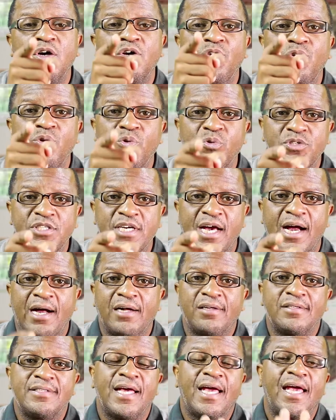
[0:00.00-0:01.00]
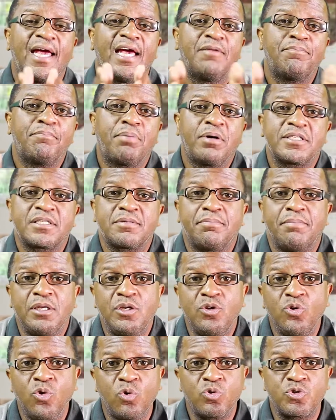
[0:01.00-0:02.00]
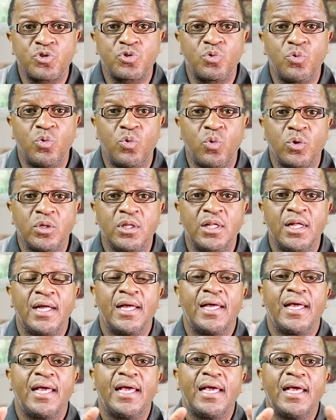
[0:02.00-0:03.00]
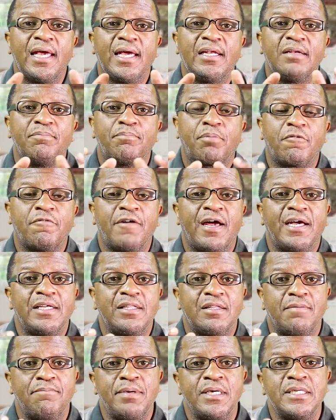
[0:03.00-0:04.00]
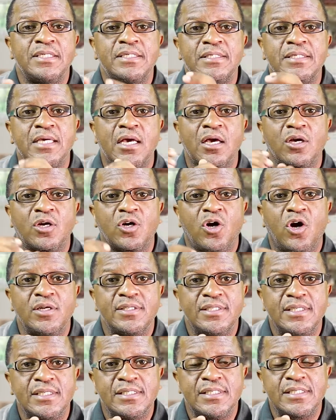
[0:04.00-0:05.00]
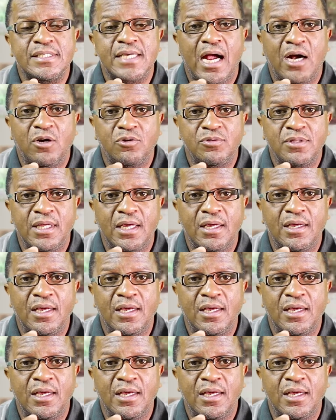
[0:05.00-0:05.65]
your child, and possibly your school in providing the best content out there.